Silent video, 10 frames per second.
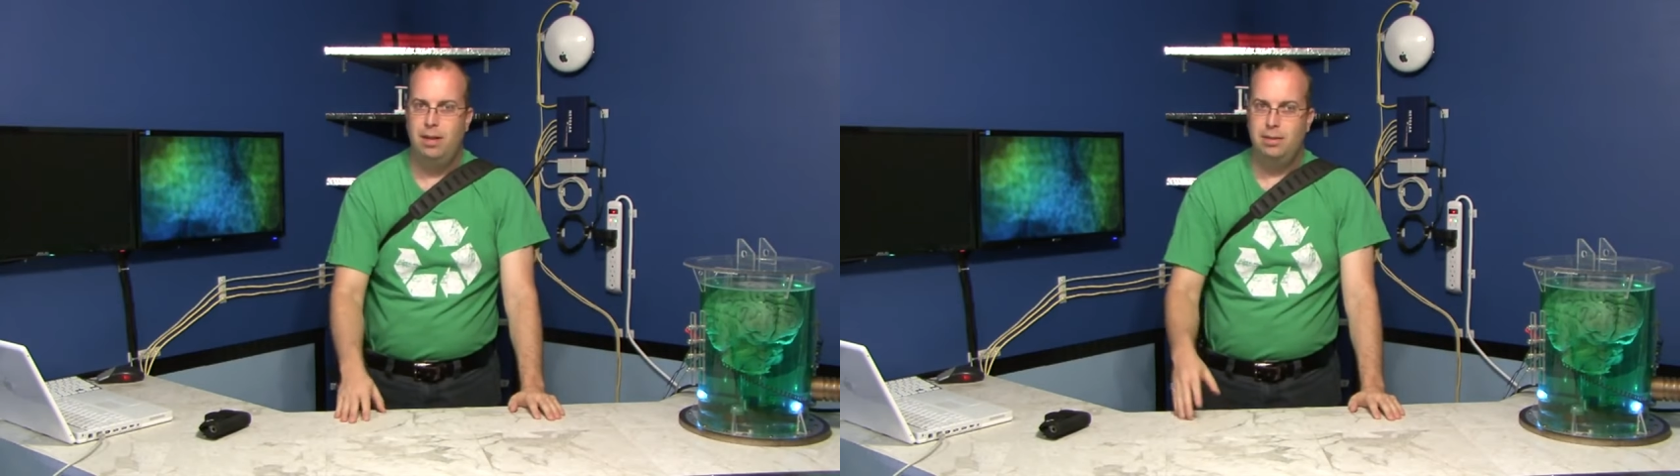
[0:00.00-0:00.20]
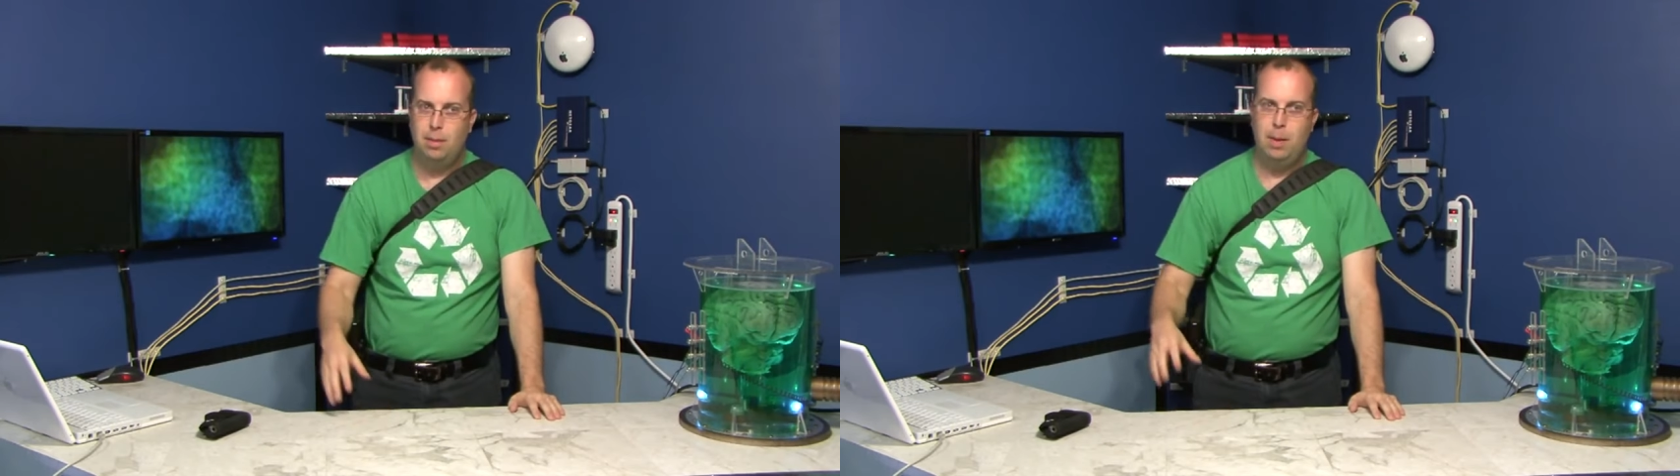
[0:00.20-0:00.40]

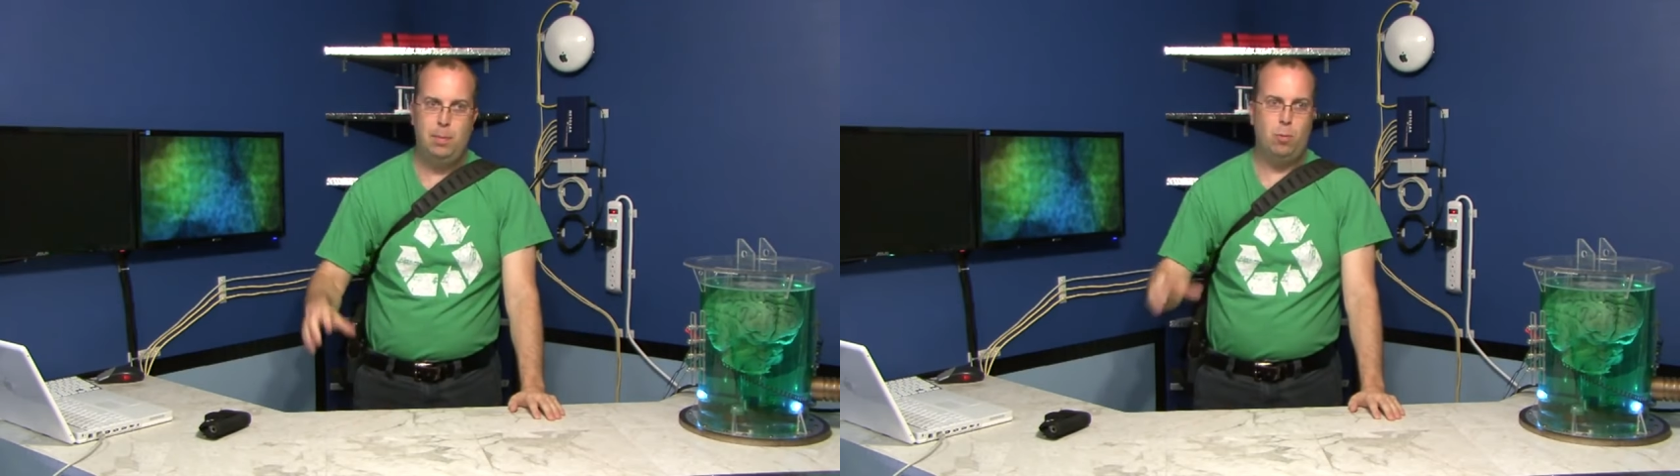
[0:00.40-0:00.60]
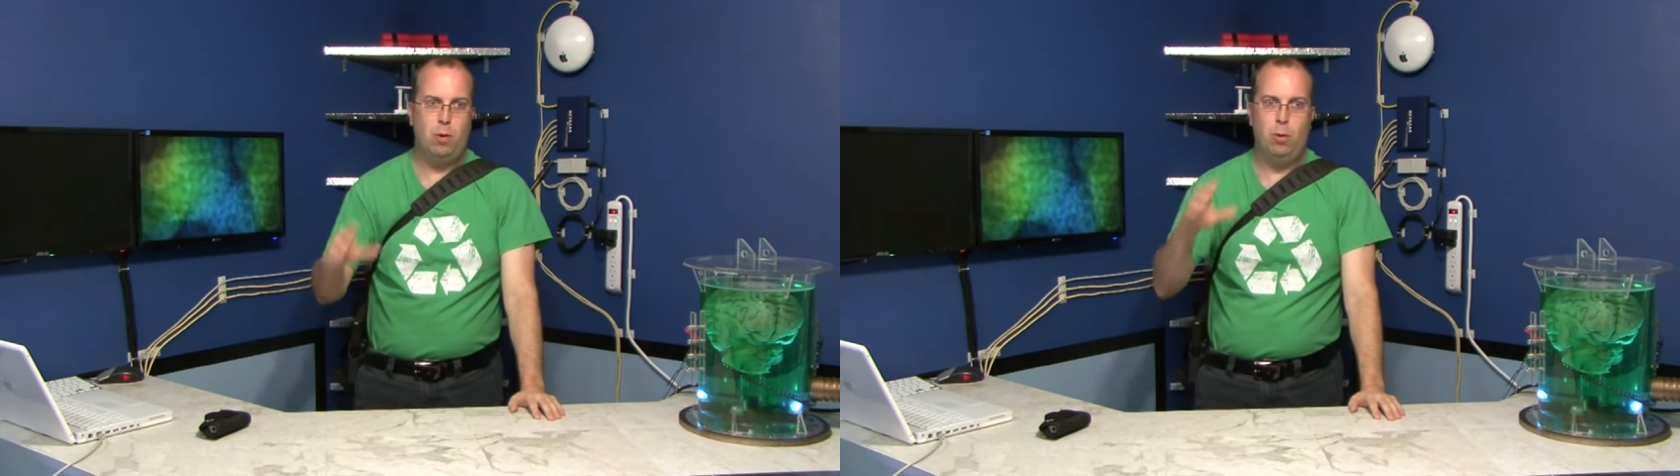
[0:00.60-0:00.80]
Some
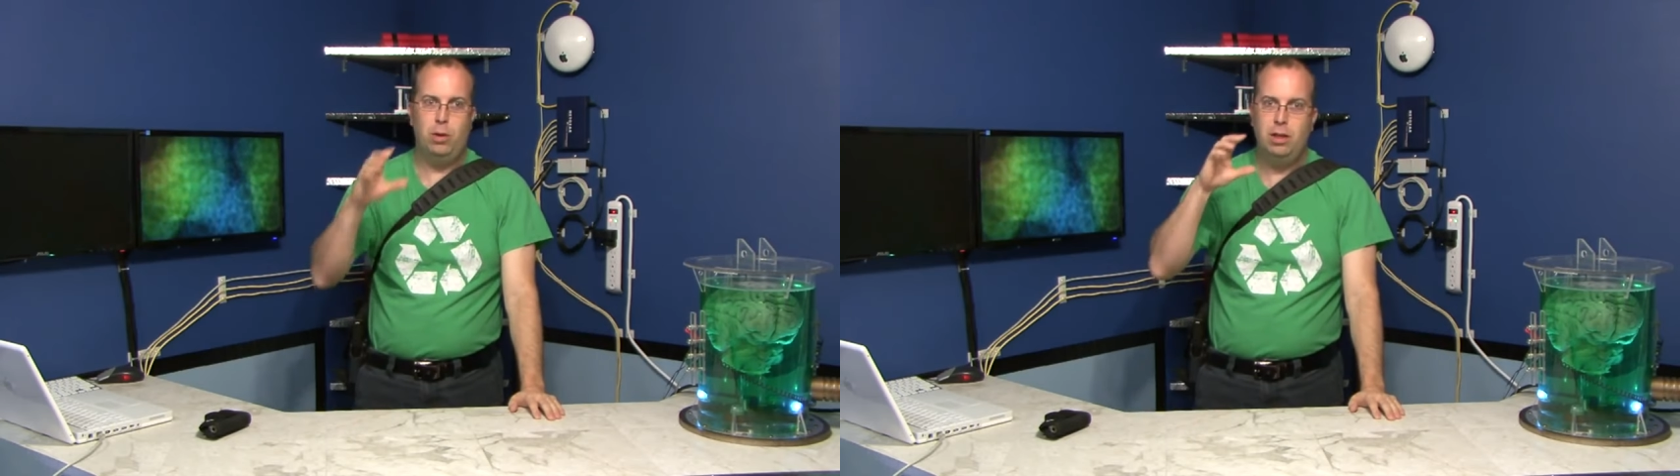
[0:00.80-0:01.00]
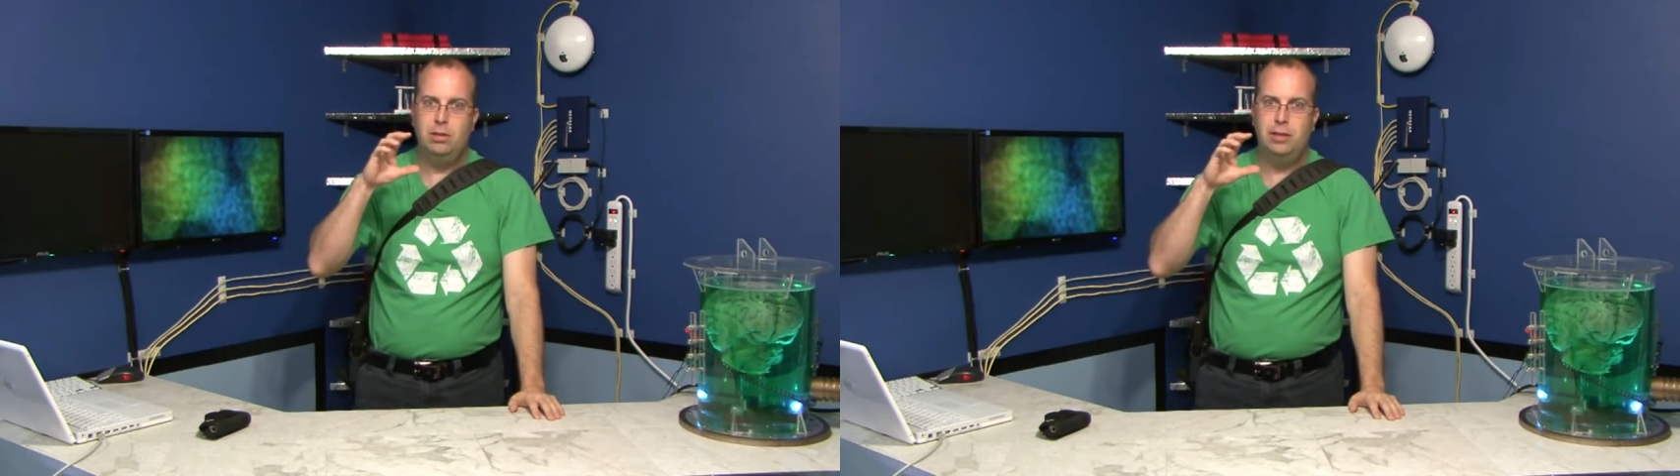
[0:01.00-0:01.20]
people were
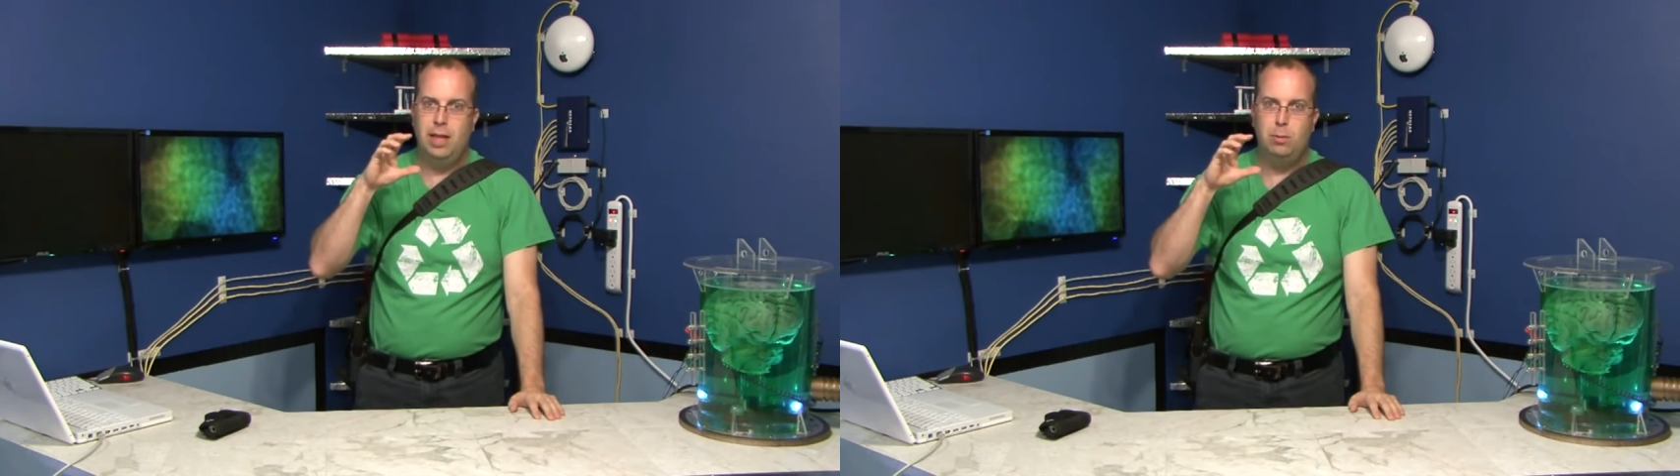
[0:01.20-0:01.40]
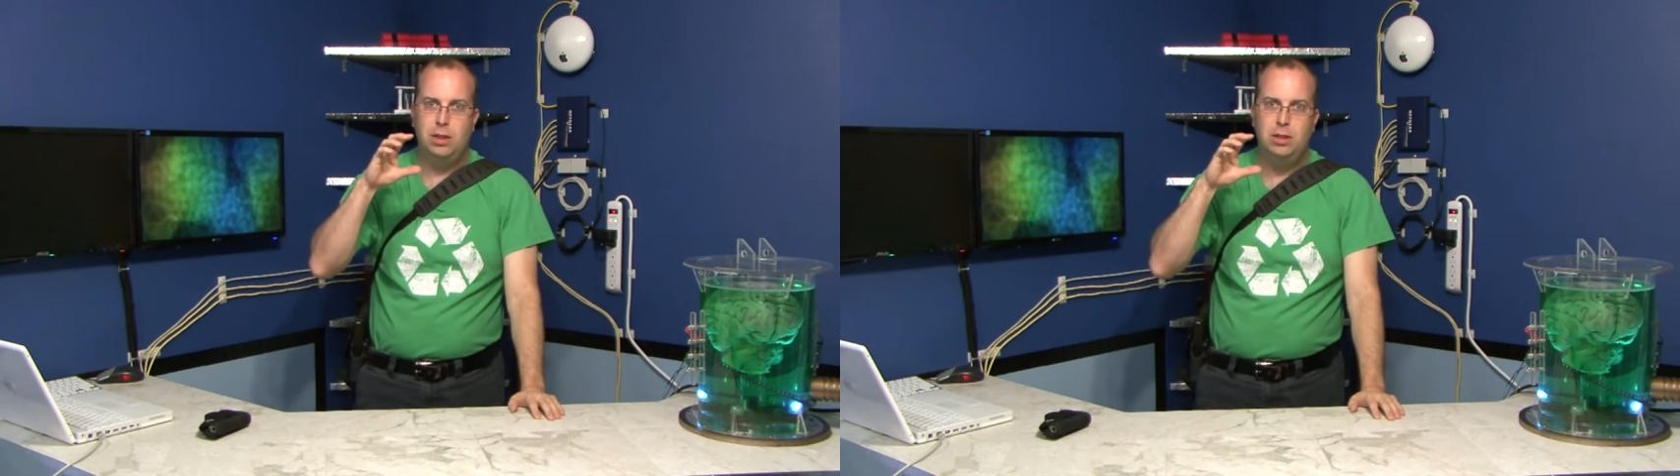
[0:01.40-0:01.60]
holding their
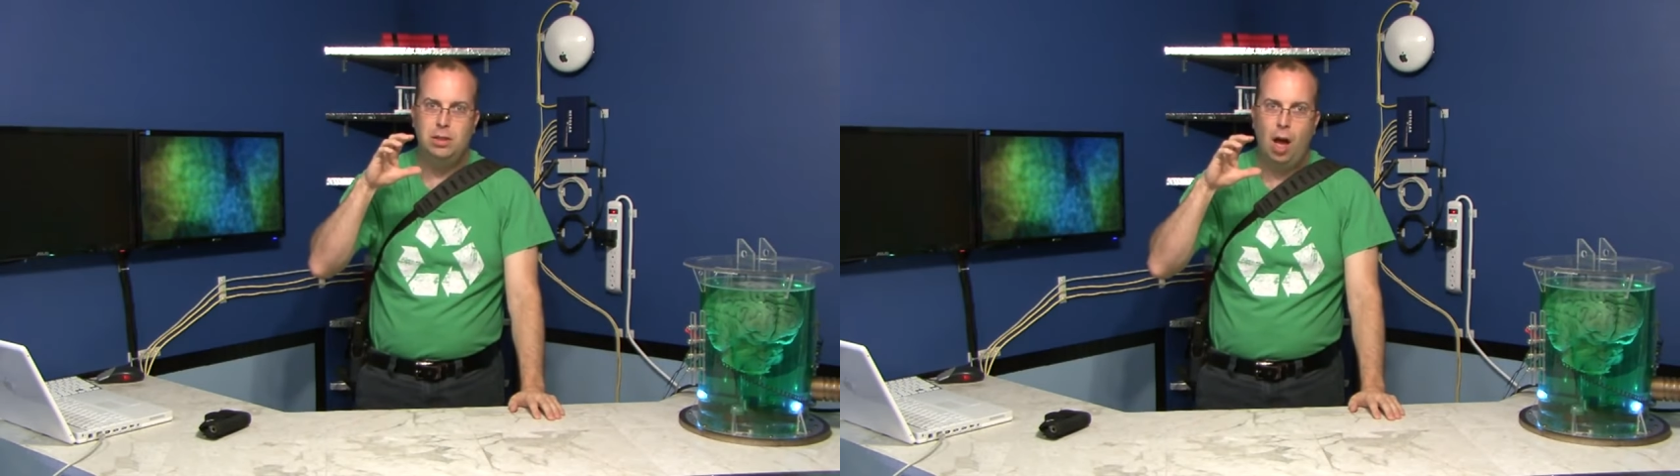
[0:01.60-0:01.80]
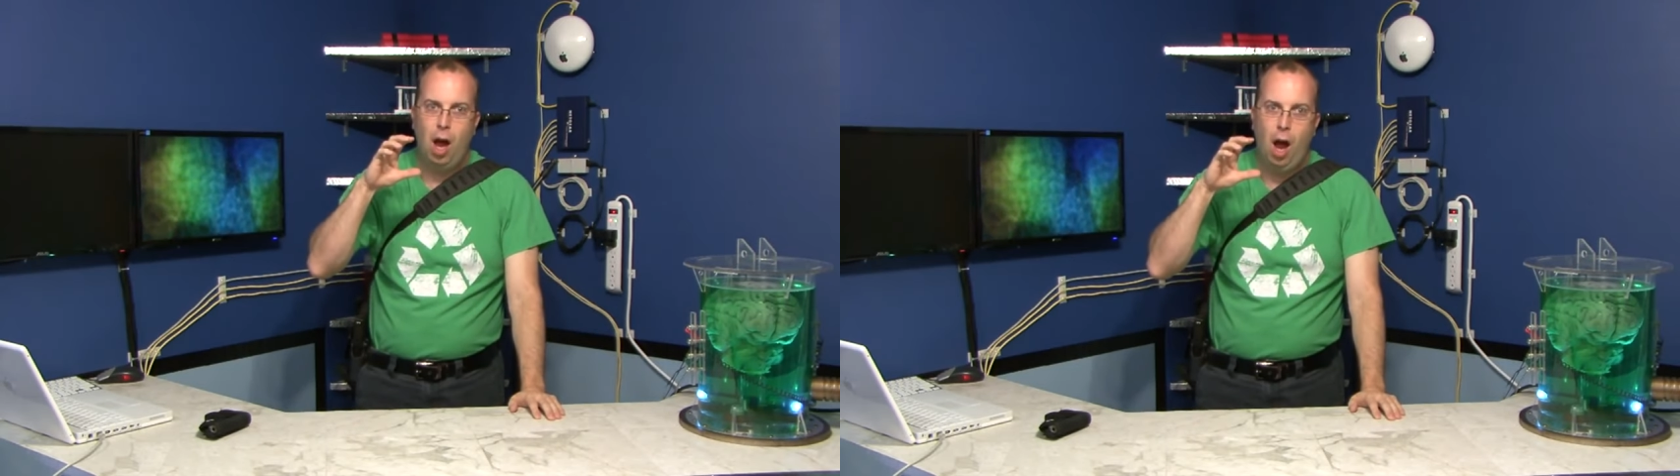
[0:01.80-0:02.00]
sandwiches,